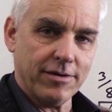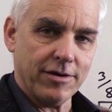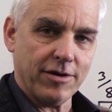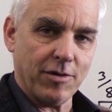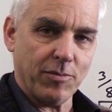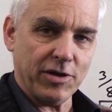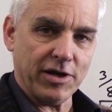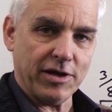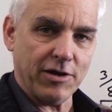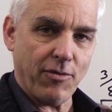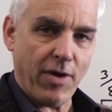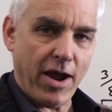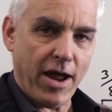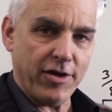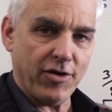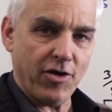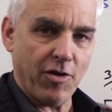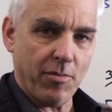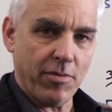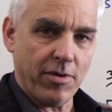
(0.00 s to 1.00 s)
Completely
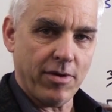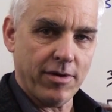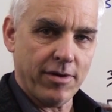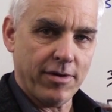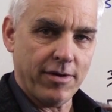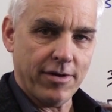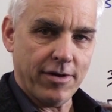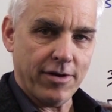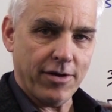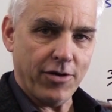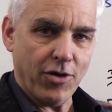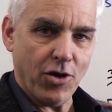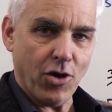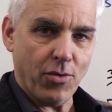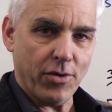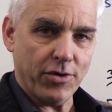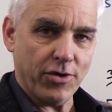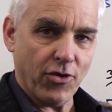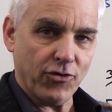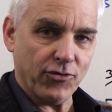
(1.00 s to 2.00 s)
random. No
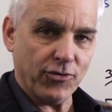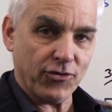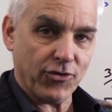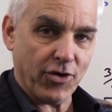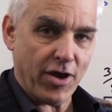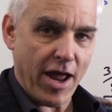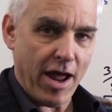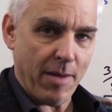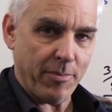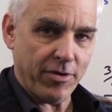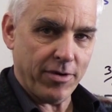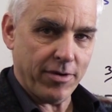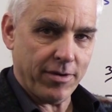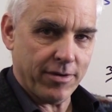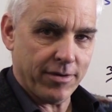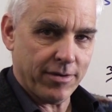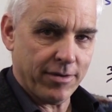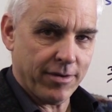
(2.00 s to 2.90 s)
one knows what's going to happen.